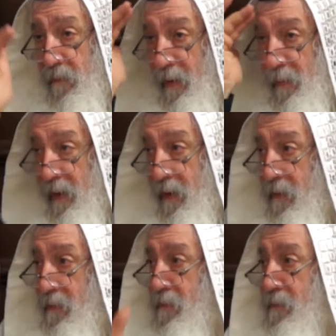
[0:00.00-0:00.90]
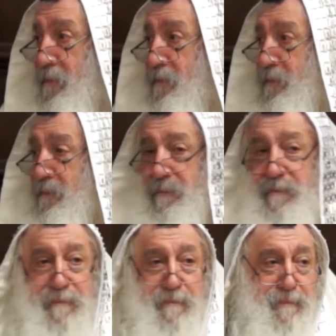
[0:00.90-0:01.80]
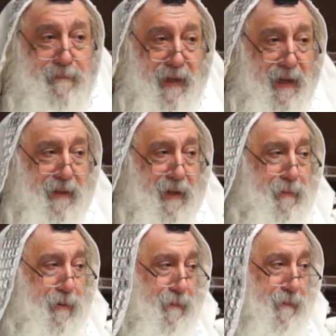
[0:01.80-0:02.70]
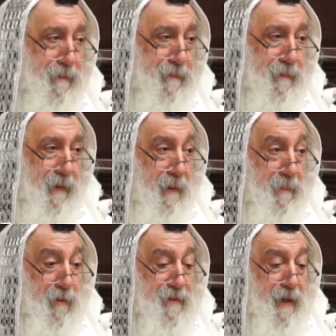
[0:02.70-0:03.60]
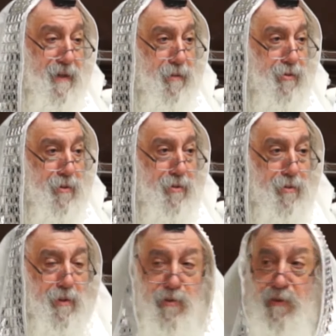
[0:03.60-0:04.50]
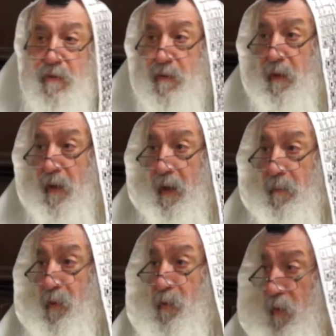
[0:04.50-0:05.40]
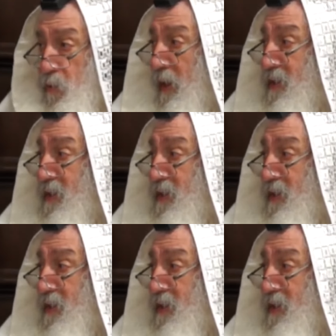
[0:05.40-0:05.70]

Bye-bye. I can't help you. Because there is no solution. Because what you